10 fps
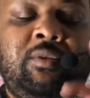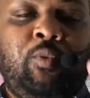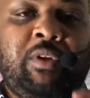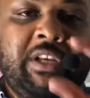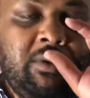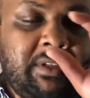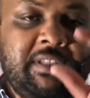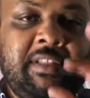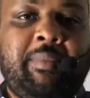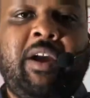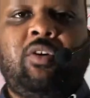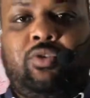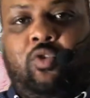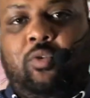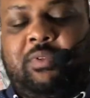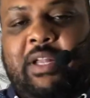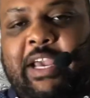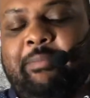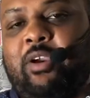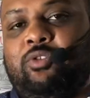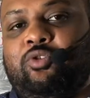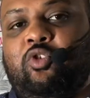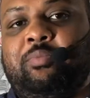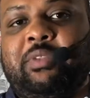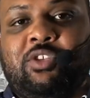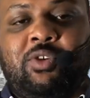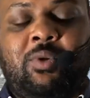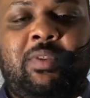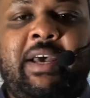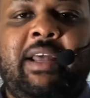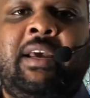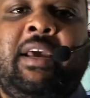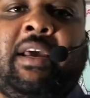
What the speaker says: when they looked in the microscope, the light microscope, they saw that